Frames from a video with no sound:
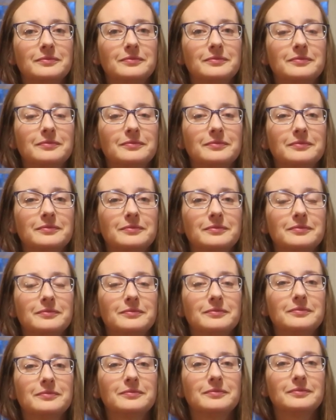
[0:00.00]

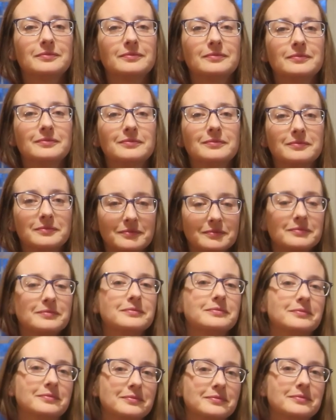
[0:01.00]

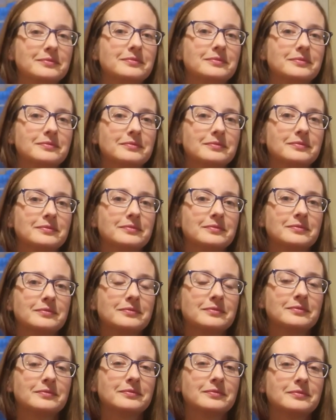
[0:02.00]

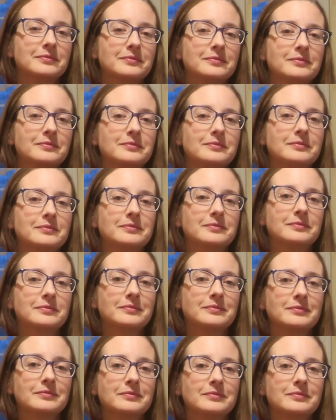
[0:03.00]

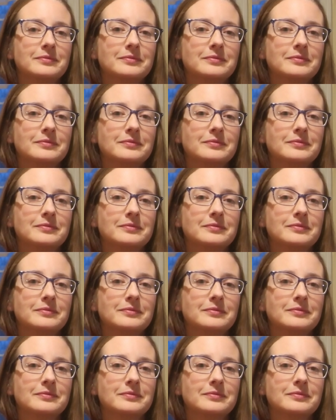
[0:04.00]
[no speech]